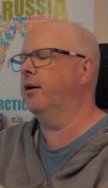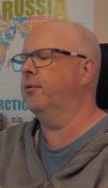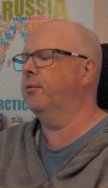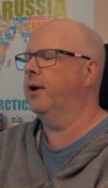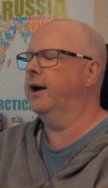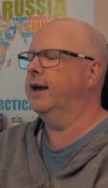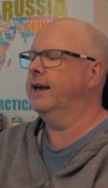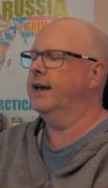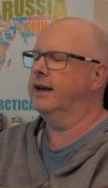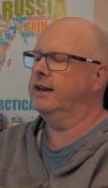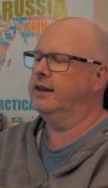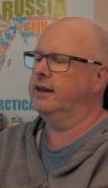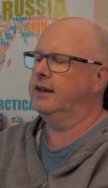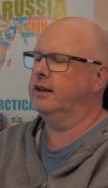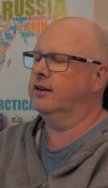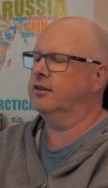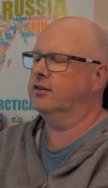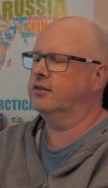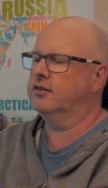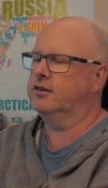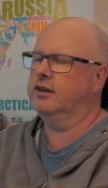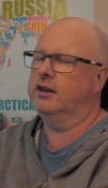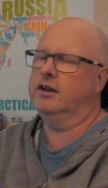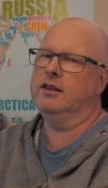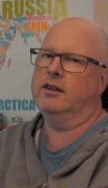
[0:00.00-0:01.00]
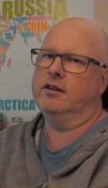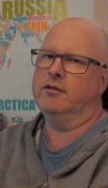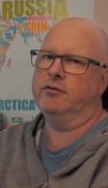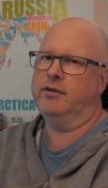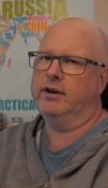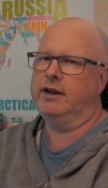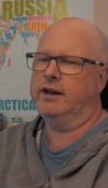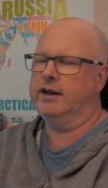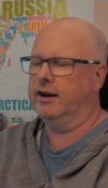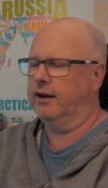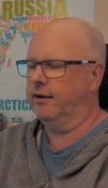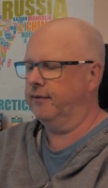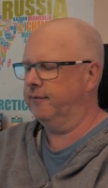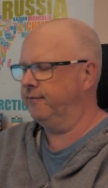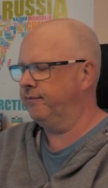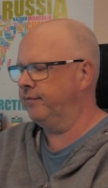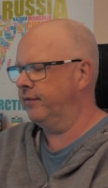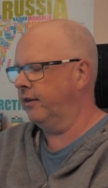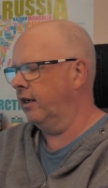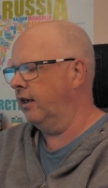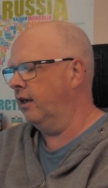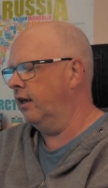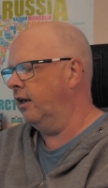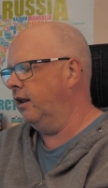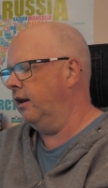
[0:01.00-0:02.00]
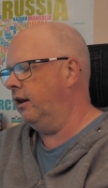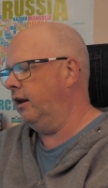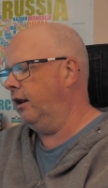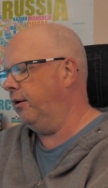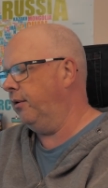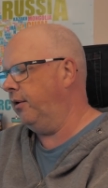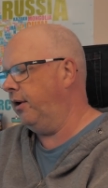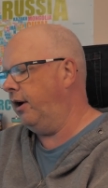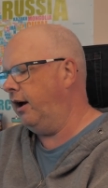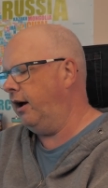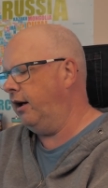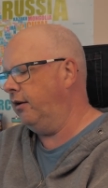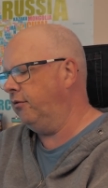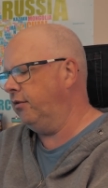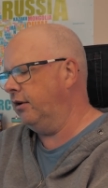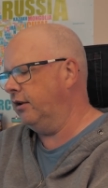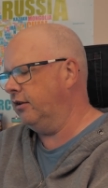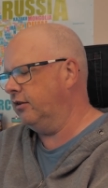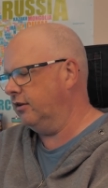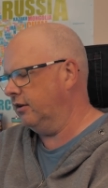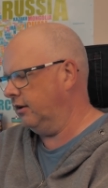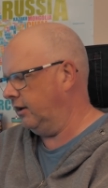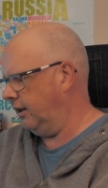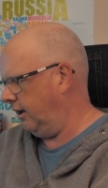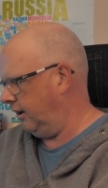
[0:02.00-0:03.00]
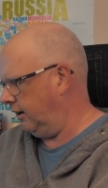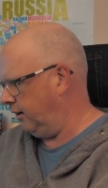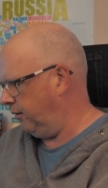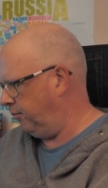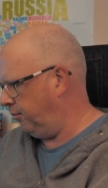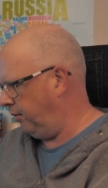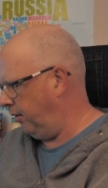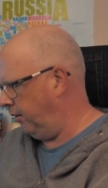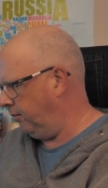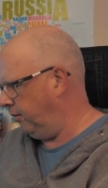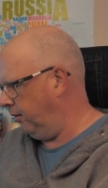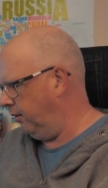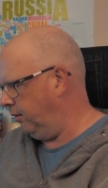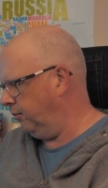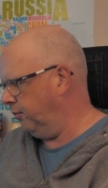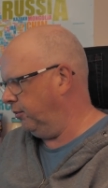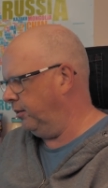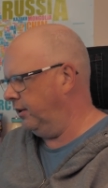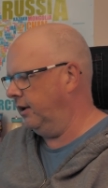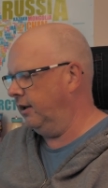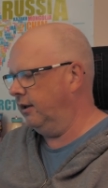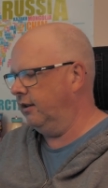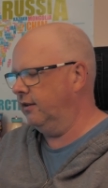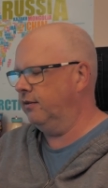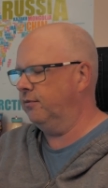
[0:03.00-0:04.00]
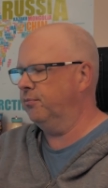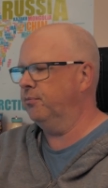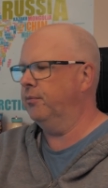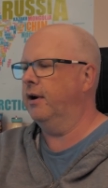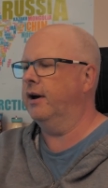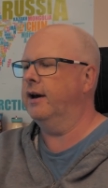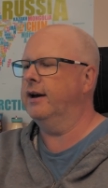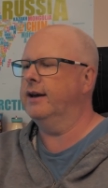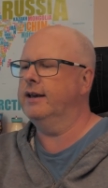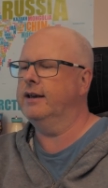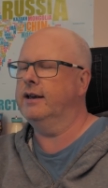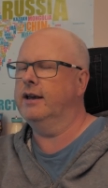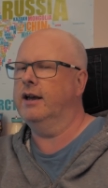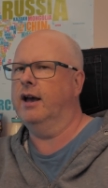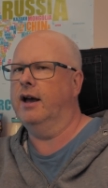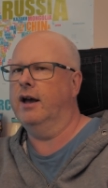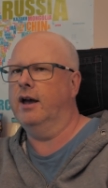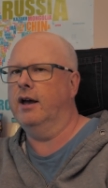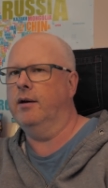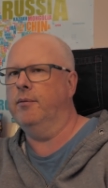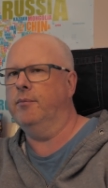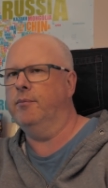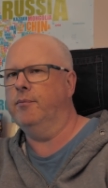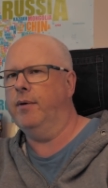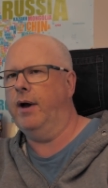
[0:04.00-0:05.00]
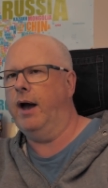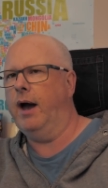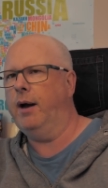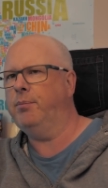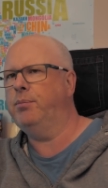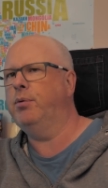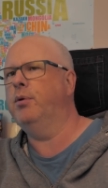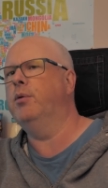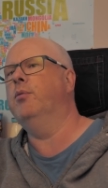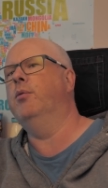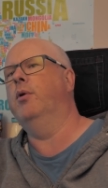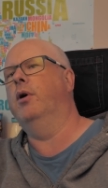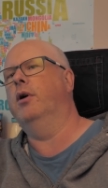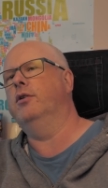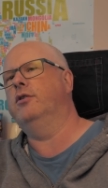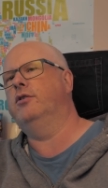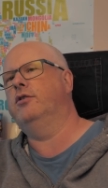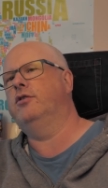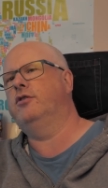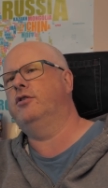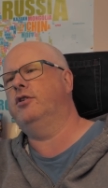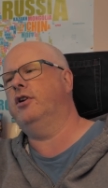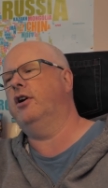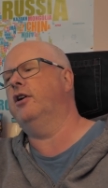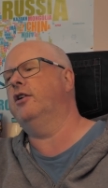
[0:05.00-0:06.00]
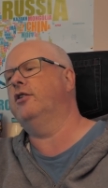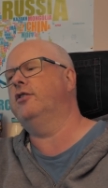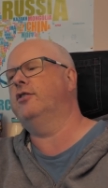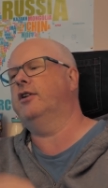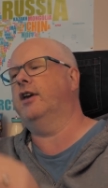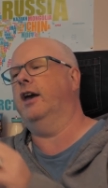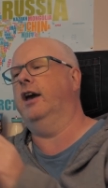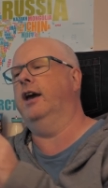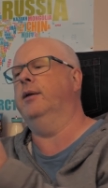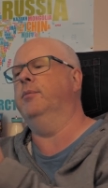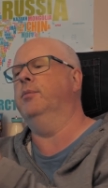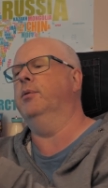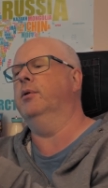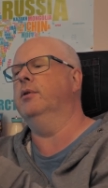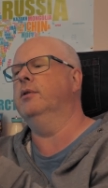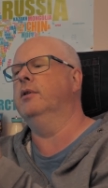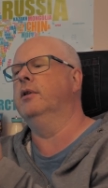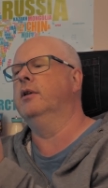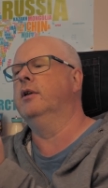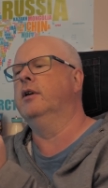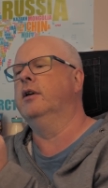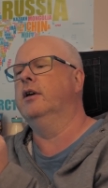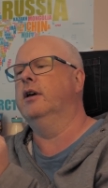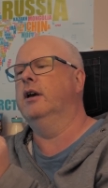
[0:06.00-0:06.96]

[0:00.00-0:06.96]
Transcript: that way, and you can see in the readout. Now I recently had a problem with my Apple Watch charge cable.